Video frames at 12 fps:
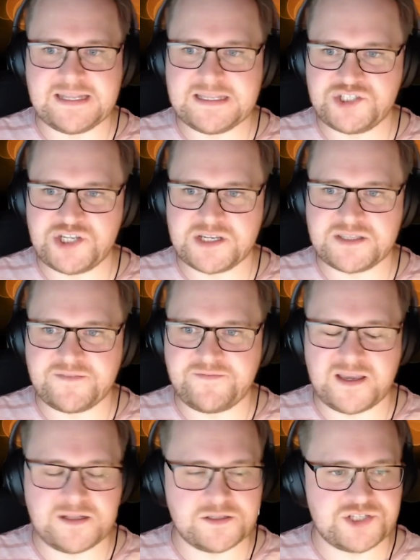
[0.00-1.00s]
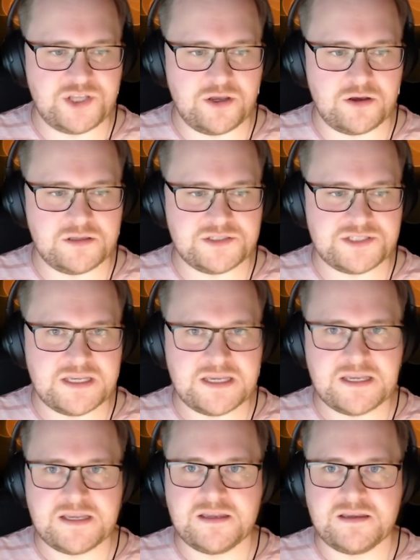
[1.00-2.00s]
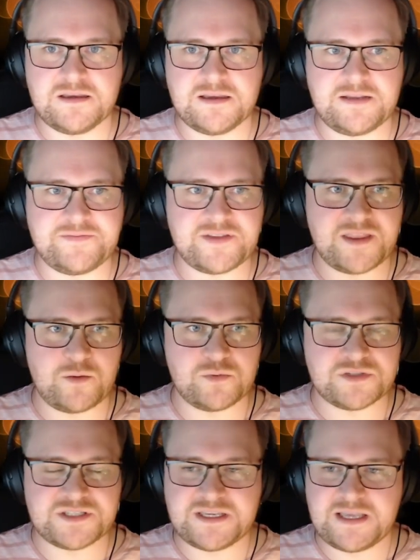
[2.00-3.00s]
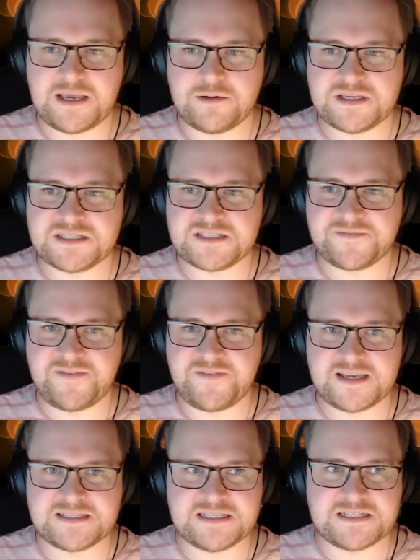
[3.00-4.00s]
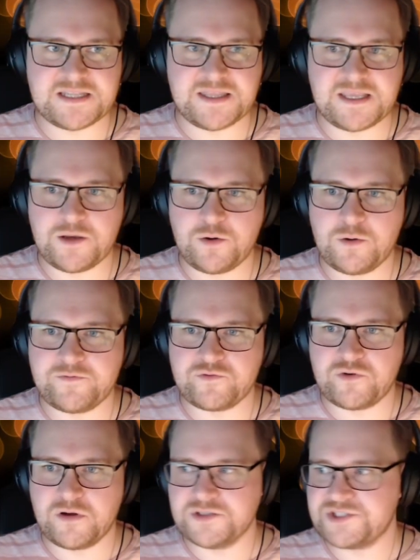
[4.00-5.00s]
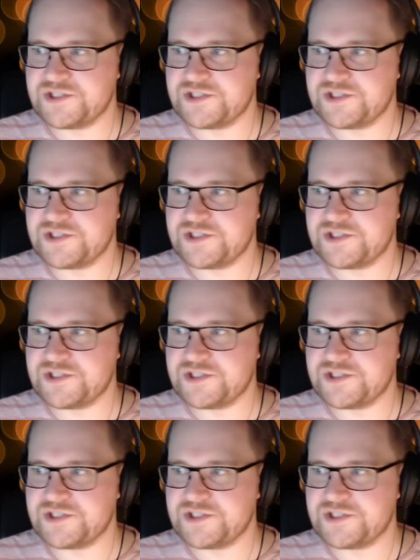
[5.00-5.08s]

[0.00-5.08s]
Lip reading: Let's check the final scores, and after that, we'll see how it has affected the overall